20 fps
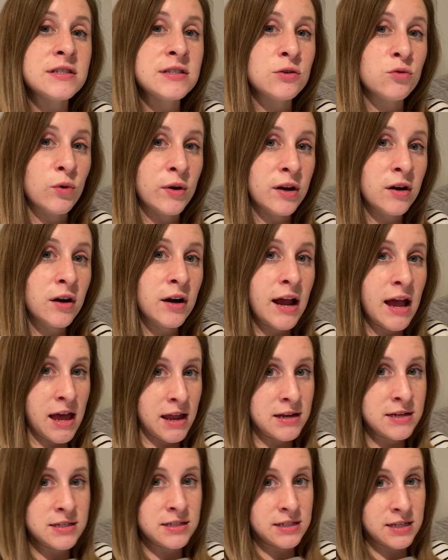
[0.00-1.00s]
Twitter
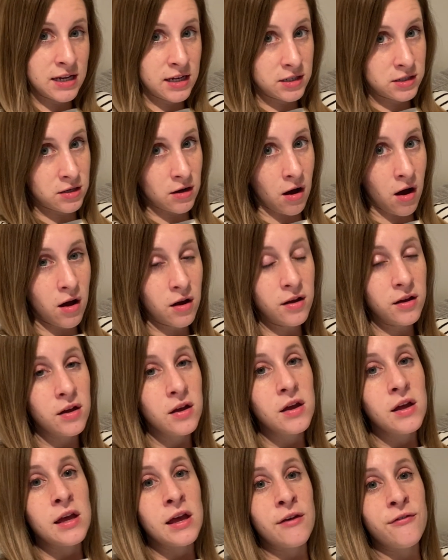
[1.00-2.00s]
and TikTok
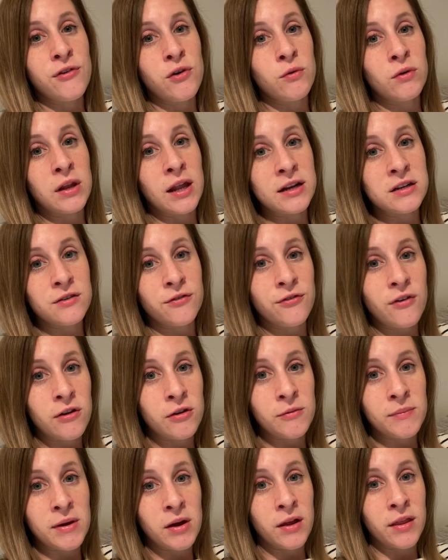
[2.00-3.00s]
if you would like to
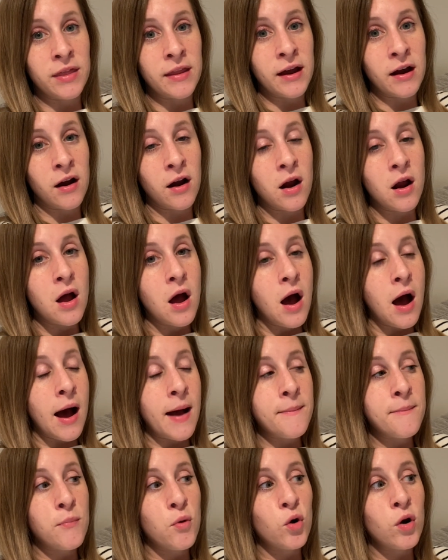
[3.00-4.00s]
follow me on there.
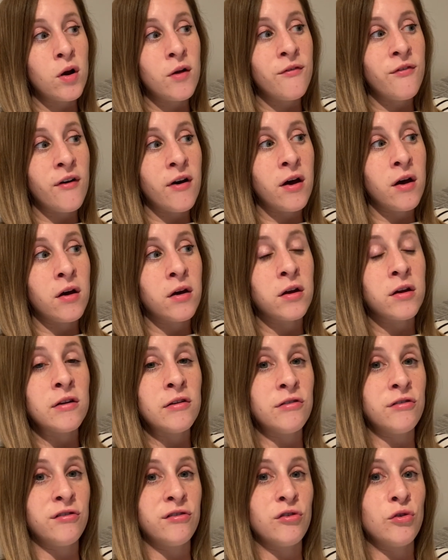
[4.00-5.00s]
I'm more of a
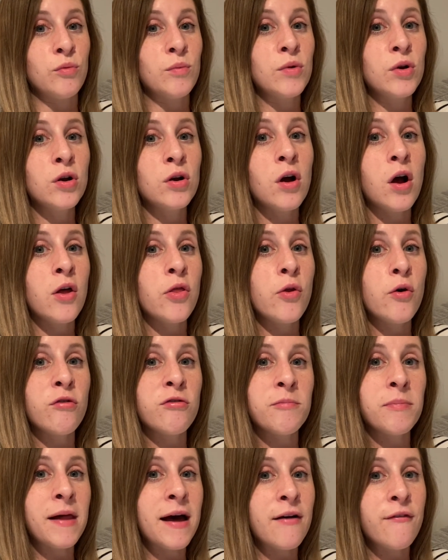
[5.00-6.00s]
consumer on those
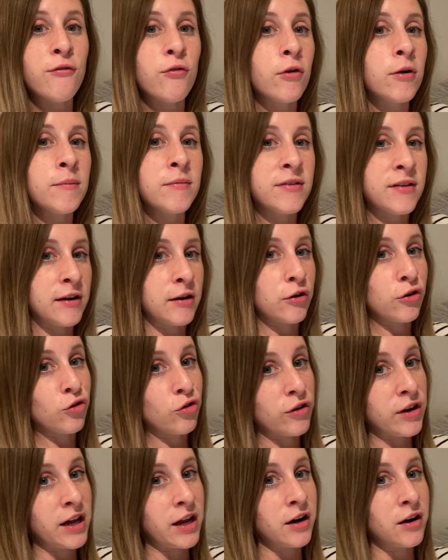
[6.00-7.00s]
platforms than a
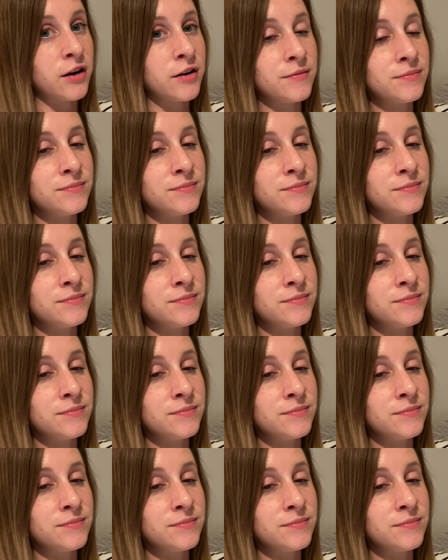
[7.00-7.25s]
creator.